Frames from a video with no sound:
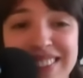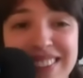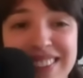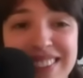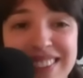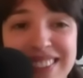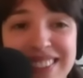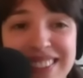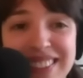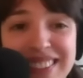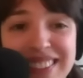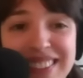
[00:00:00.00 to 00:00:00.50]

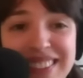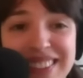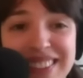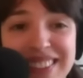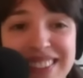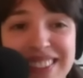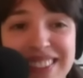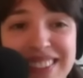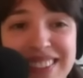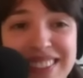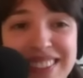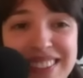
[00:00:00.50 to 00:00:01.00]

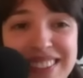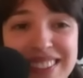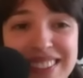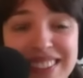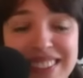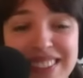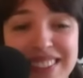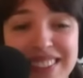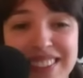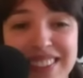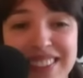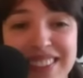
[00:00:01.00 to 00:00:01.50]

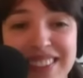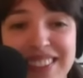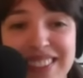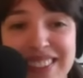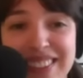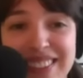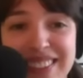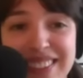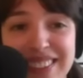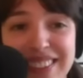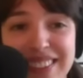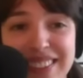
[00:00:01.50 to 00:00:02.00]

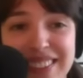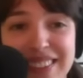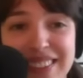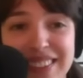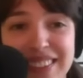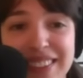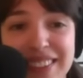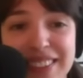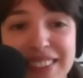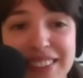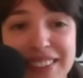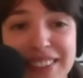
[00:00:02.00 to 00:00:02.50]

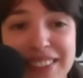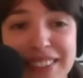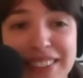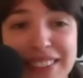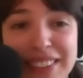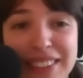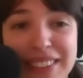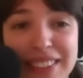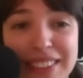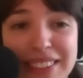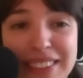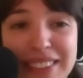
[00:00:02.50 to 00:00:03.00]

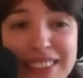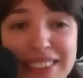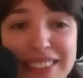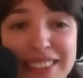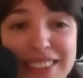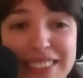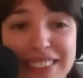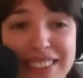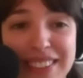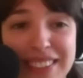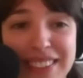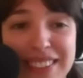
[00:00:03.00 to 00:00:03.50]

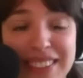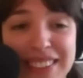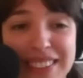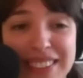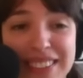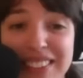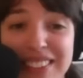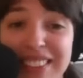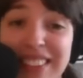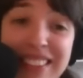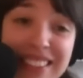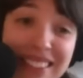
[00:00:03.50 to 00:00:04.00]

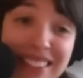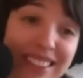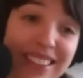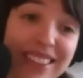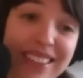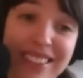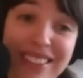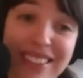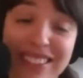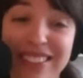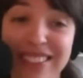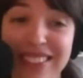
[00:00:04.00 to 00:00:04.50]

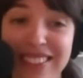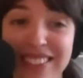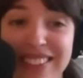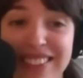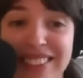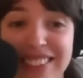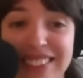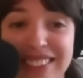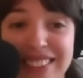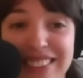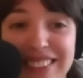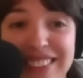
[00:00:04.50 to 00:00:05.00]

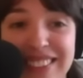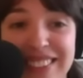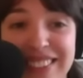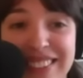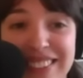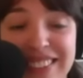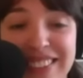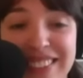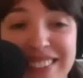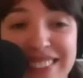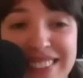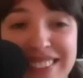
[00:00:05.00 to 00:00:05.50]

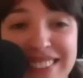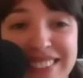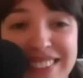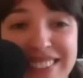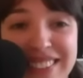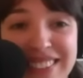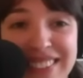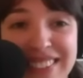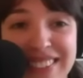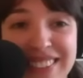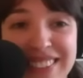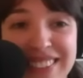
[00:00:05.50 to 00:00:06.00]

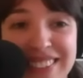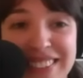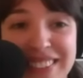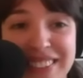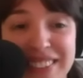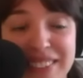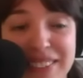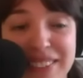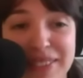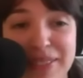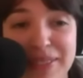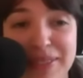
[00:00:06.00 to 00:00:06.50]

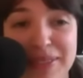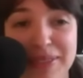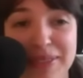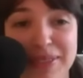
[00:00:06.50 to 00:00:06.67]
(not speaking)